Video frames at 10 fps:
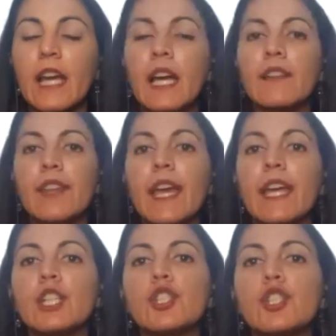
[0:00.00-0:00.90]

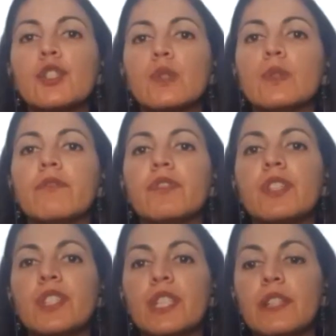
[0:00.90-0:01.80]
they should
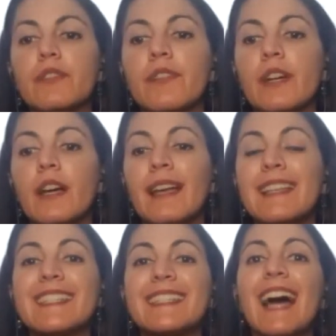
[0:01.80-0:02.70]
receive.
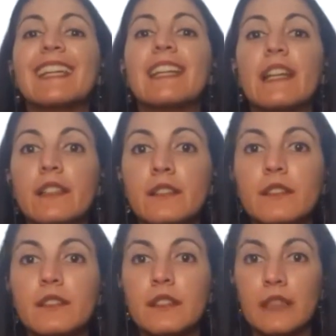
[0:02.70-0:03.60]
Sadly,
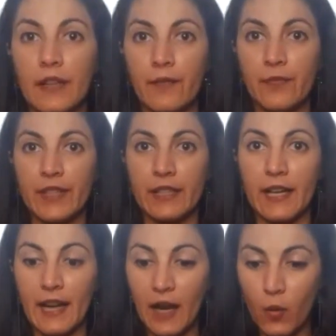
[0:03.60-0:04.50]

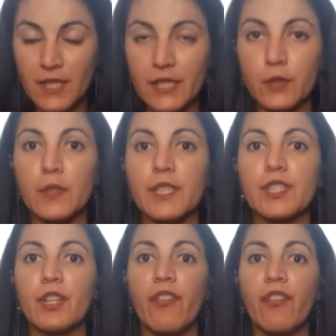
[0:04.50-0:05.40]
Nicaragua
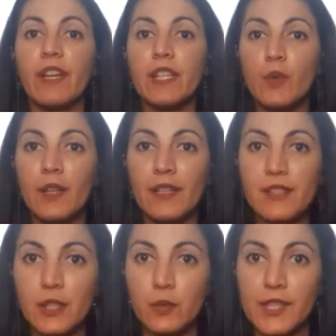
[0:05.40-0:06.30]
situation, Venezuelan
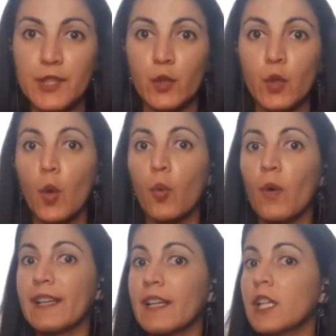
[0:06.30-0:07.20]
situation,
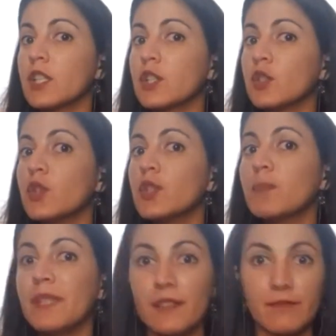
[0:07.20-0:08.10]
what could
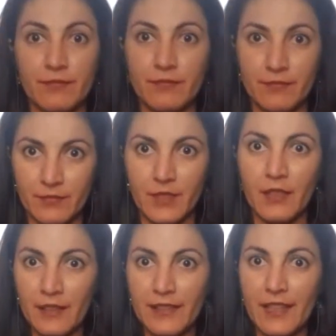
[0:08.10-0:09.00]
be
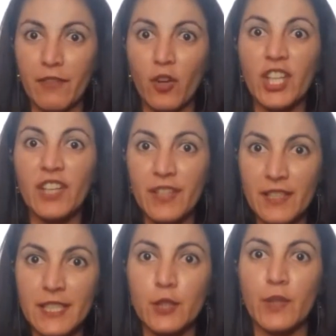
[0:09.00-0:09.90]
the
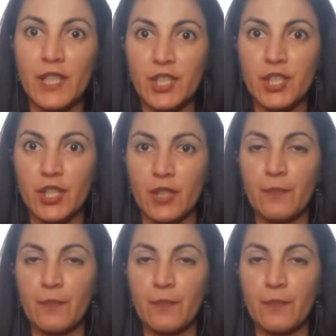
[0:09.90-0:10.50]
Bolivian situation,